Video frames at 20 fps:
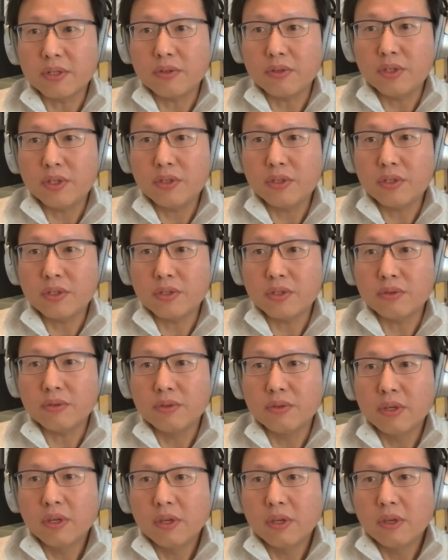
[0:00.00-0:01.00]
need to
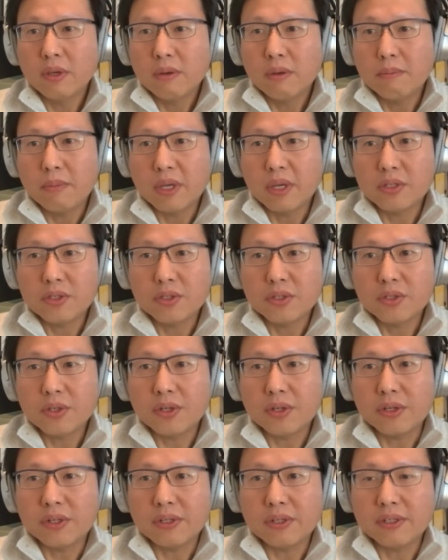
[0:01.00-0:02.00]
make
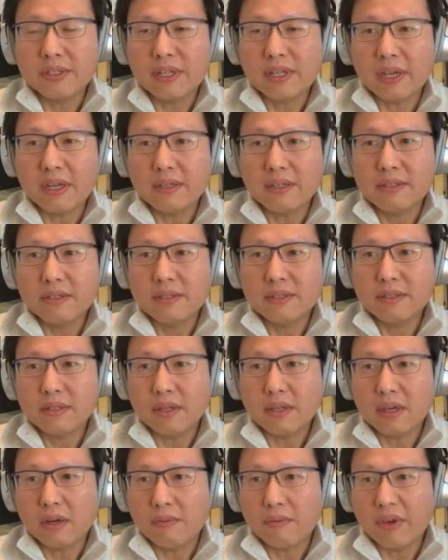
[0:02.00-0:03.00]
sure that
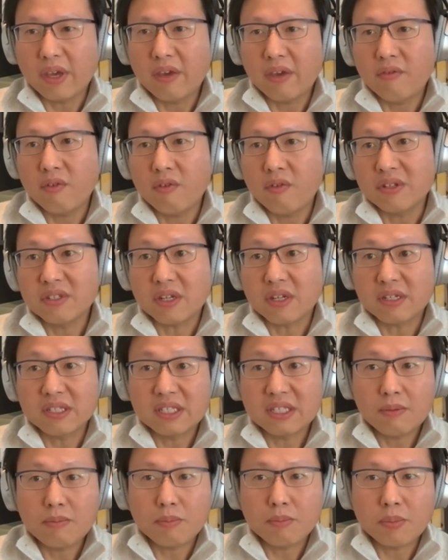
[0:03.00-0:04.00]
everyone's on the
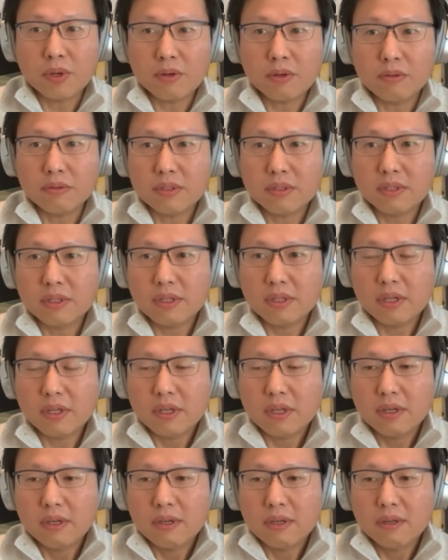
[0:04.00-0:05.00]
same boat.
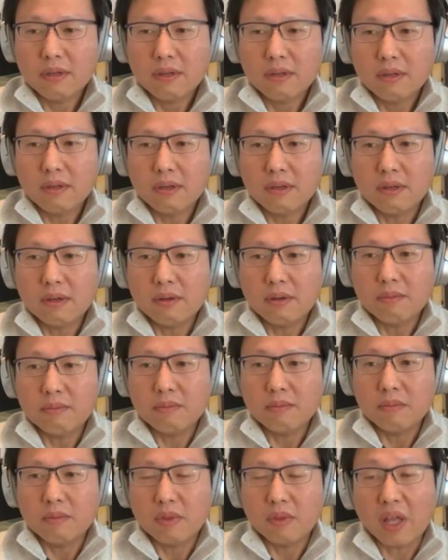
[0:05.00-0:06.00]

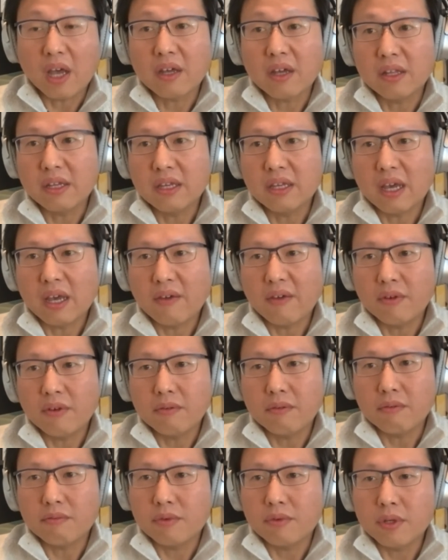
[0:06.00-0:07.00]
Luckily, I have a
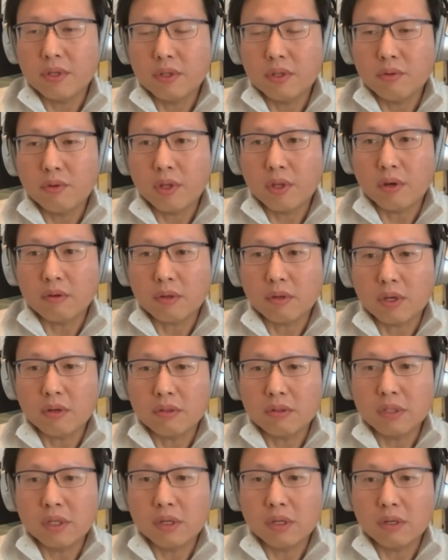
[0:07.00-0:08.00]
really, really
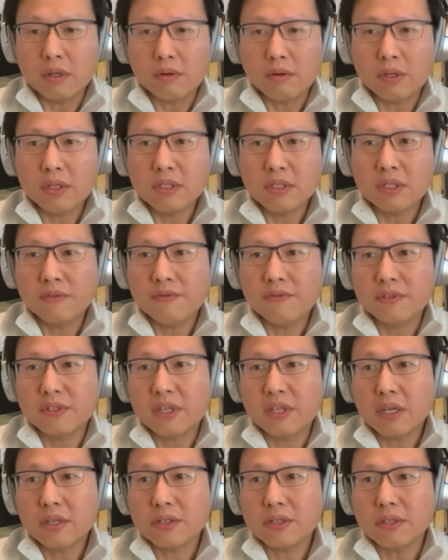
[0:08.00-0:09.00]
cohesive
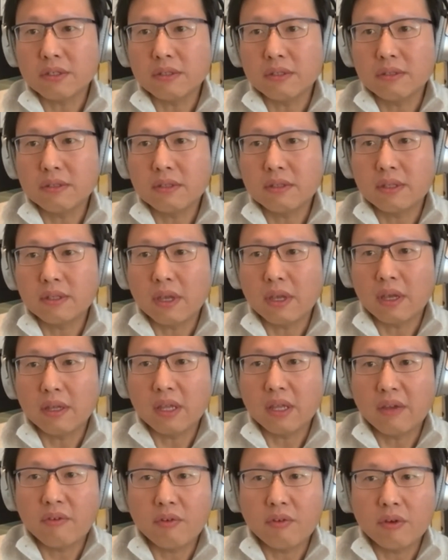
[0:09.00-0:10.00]
section that
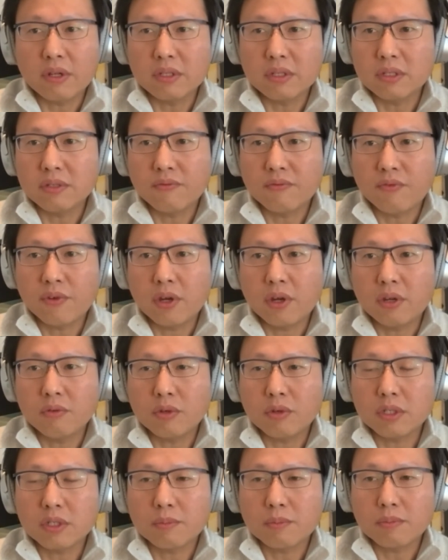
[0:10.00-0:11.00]
everyone's very
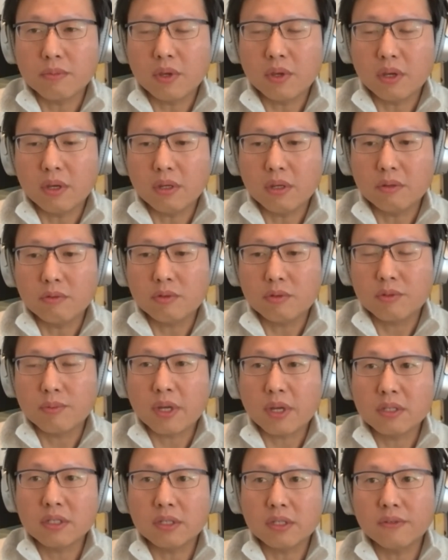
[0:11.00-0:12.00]

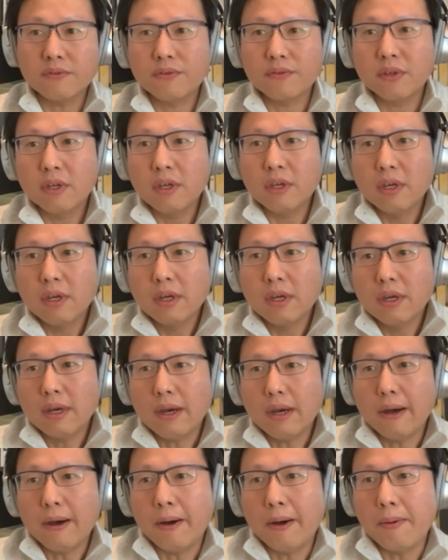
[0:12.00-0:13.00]
responsive,
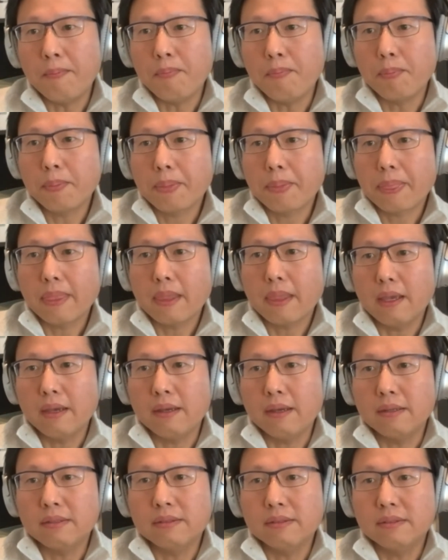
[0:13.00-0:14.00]
um,
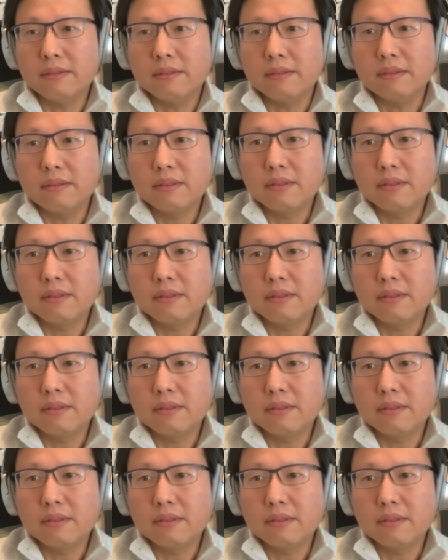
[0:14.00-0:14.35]
and